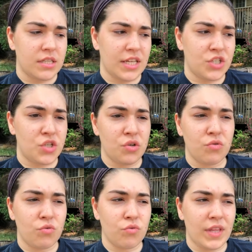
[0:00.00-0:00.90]
They
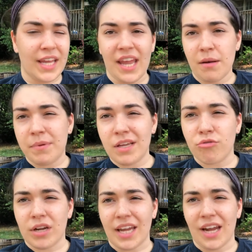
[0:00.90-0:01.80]
do, they can be
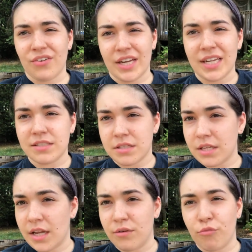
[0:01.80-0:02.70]

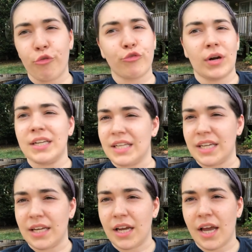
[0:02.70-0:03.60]
gregarious and
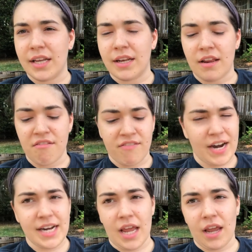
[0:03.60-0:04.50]
friendly and
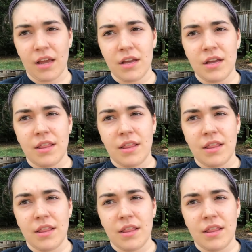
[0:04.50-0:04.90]
inviting.